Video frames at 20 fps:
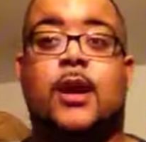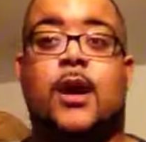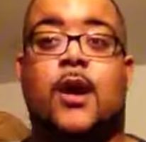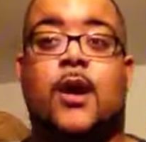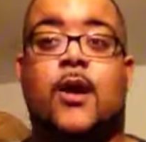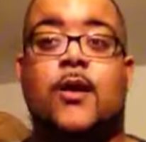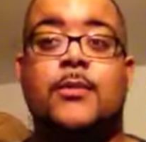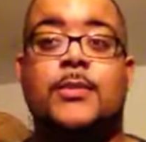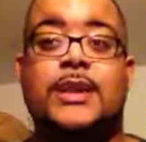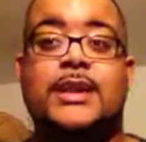
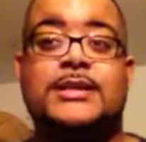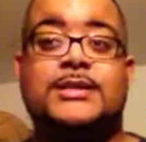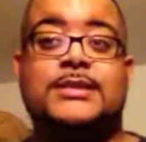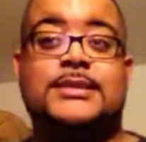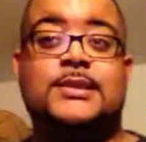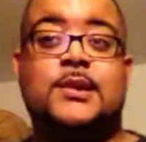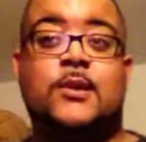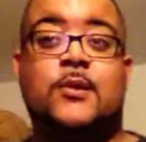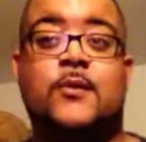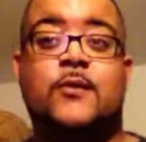R&B
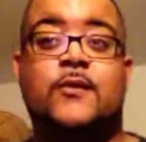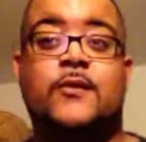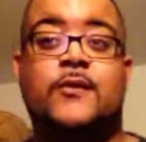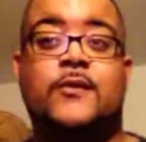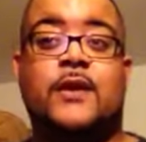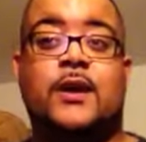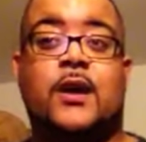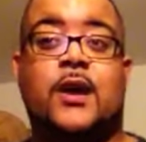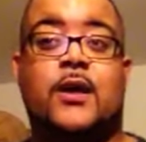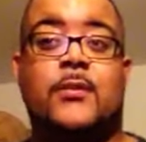soul,
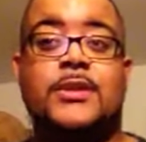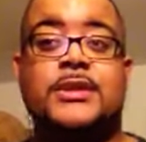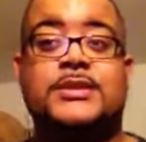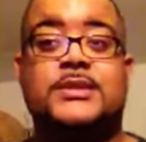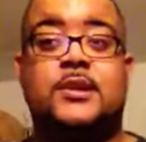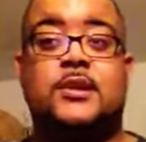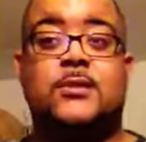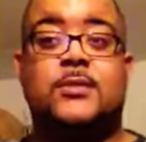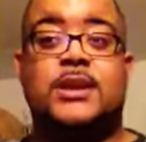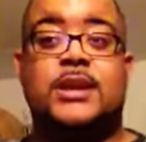
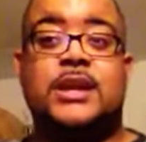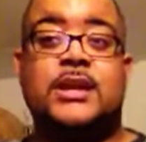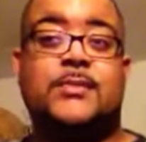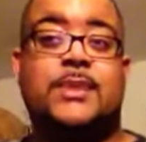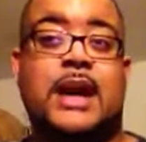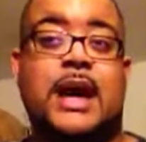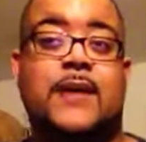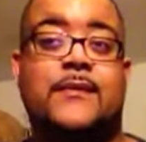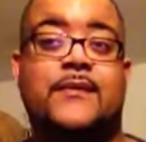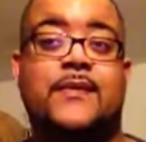but
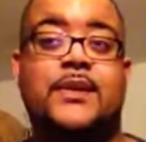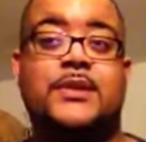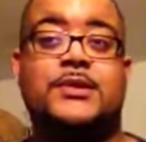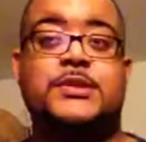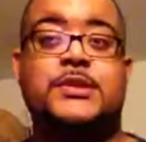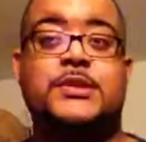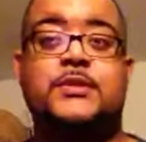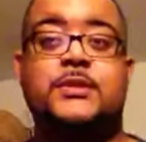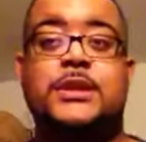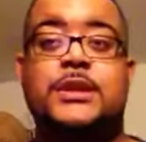hip-hop feel
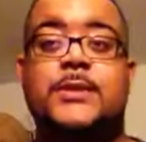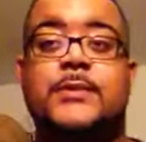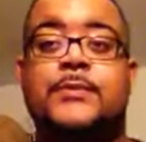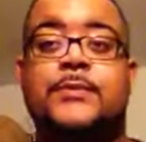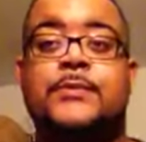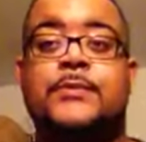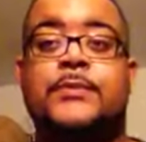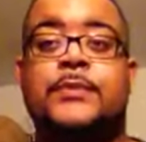to it.